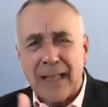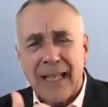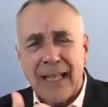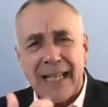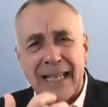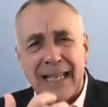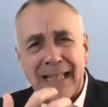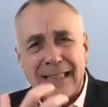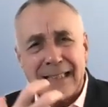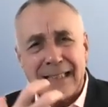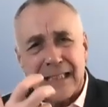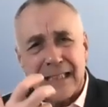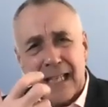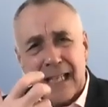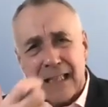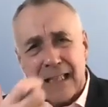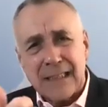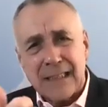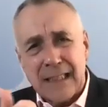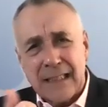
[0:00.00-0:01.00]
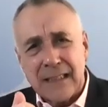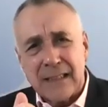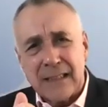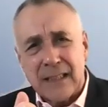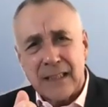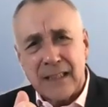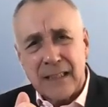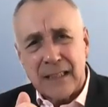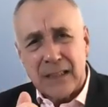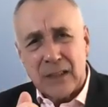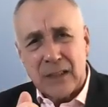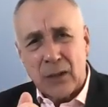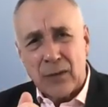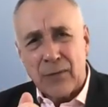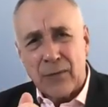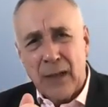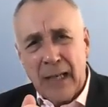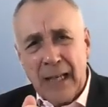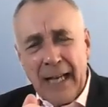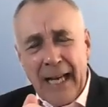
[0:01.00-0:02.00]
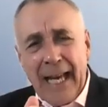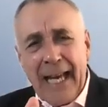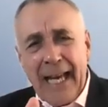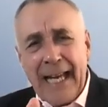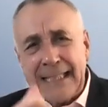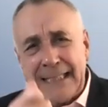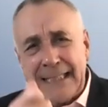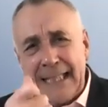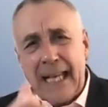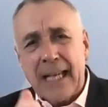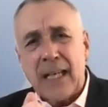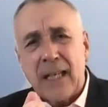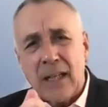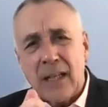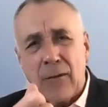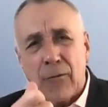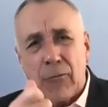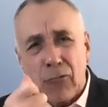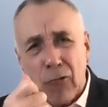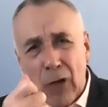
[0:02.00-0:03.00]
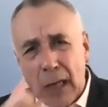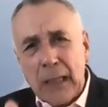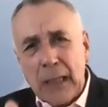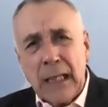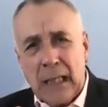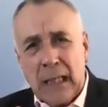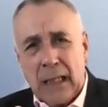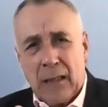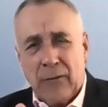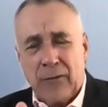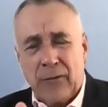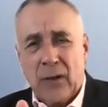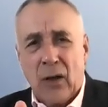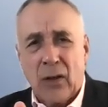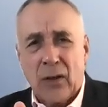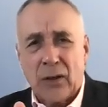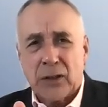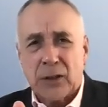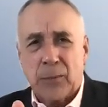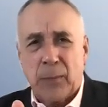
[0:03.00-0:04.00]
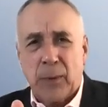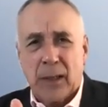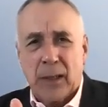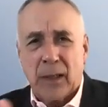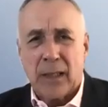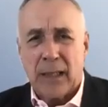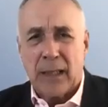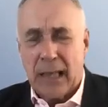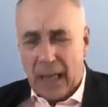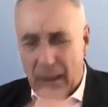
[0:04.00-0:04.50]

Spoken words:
They get sucked into this sort of executive running of the hospital,